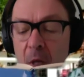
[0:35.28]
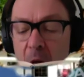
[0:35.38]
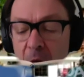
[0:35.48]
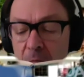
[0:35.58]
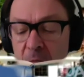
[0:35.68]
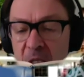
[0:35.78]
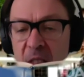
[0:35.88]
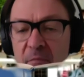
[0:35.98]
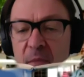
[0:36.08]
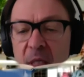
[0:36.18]
I
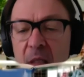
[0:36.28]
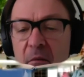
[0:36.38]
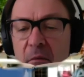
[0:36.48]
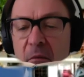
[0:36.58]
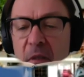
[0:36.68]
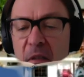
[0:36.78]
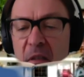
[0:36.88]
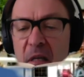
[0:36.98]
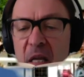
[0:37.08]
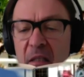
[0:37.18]
must admit,
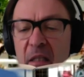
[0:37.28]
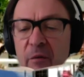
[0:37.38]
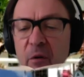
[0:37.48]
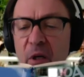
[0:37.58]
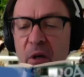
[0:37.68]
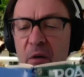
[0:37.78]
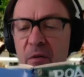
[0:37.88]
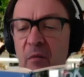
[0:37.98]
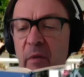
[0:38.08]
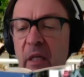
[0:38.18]
that never
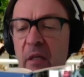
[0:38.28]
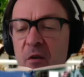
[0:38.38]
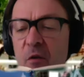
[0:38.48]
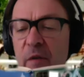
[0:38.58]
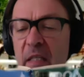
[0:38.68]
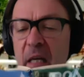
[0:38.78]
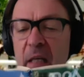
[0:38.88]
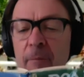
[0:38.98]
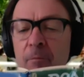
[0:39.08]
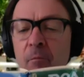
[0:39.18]
occurred to me, Sophie said.